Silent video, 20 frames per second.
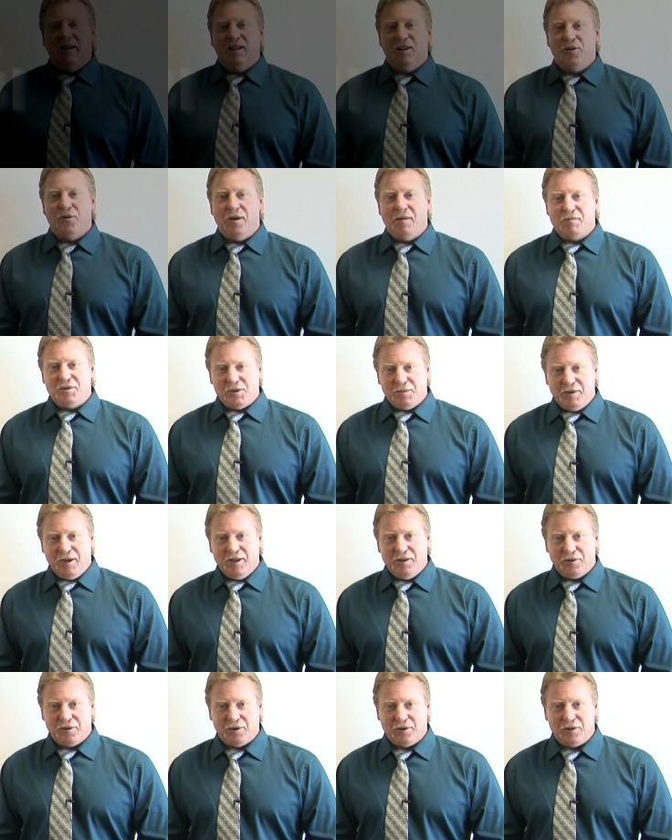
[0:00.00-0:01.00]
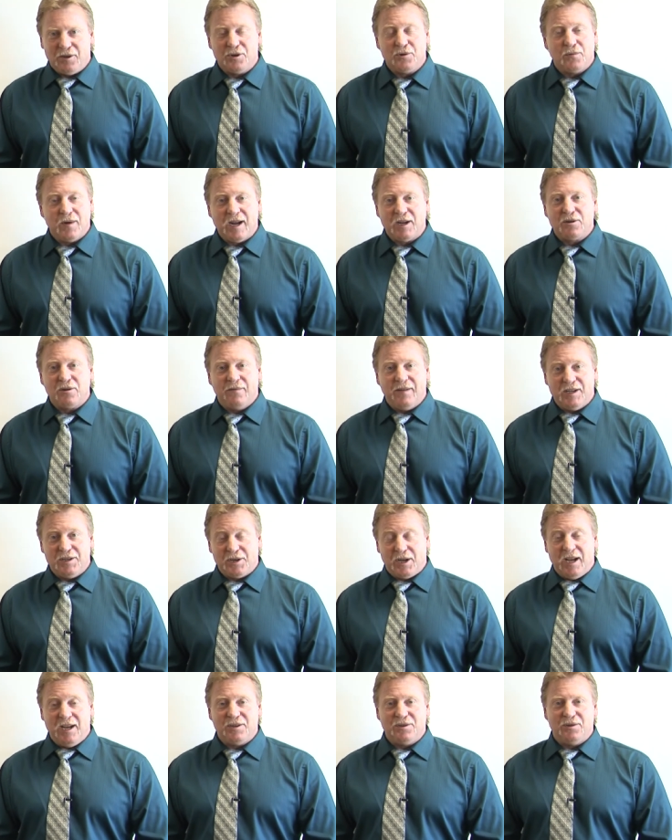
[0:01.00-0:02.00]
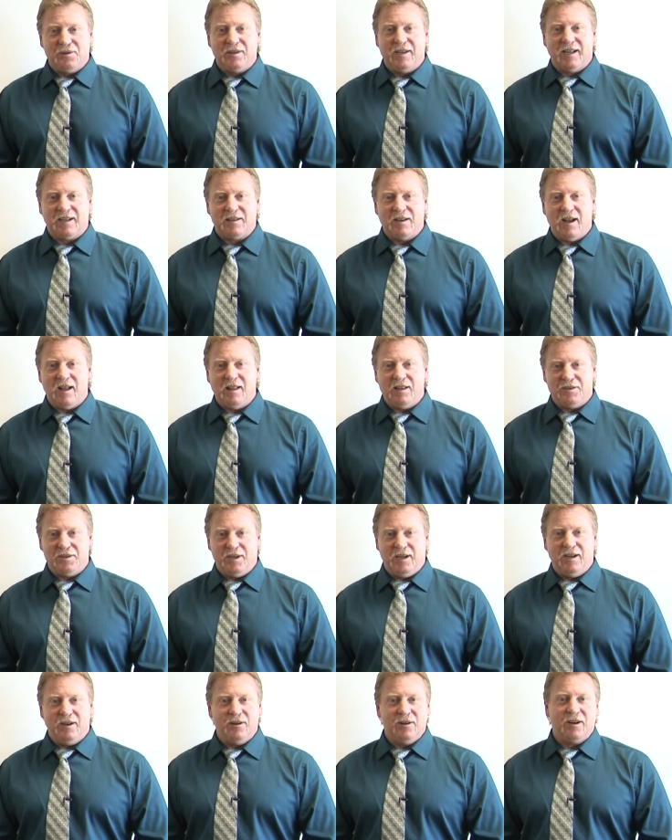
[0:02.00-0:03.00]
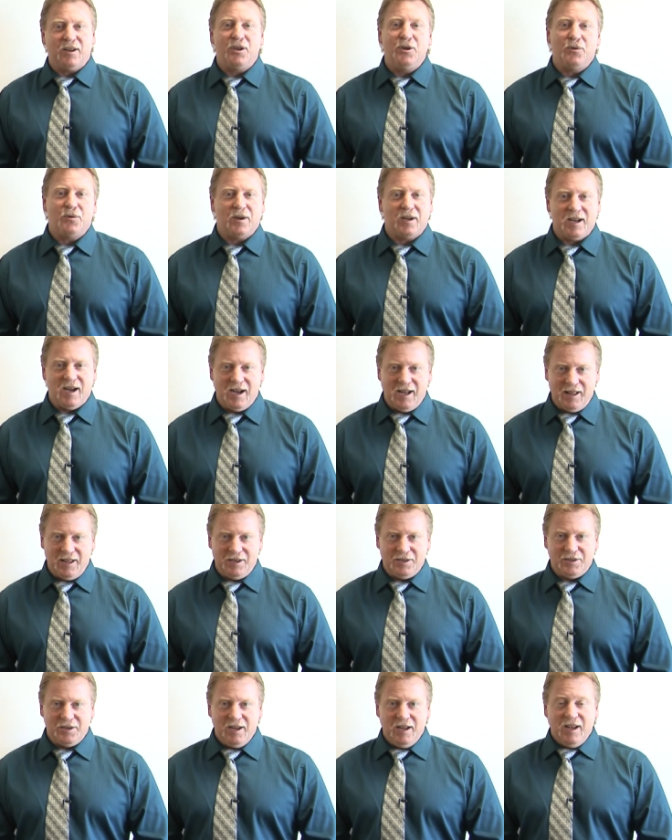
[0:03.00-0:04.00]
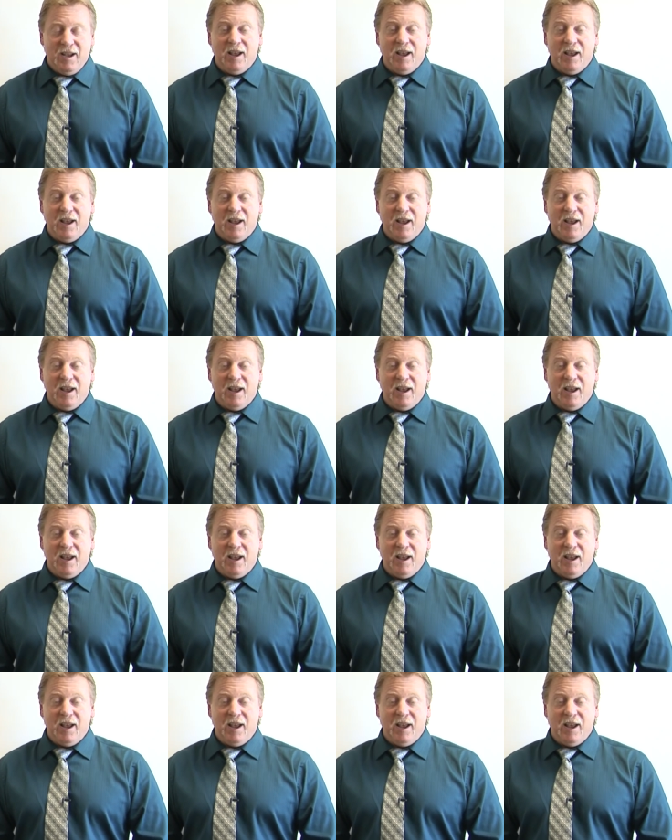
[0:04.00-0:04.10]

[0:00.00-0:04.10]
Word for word: Hello, I'm Jim Hilker, the Director of Educational Technology here at Keuka College,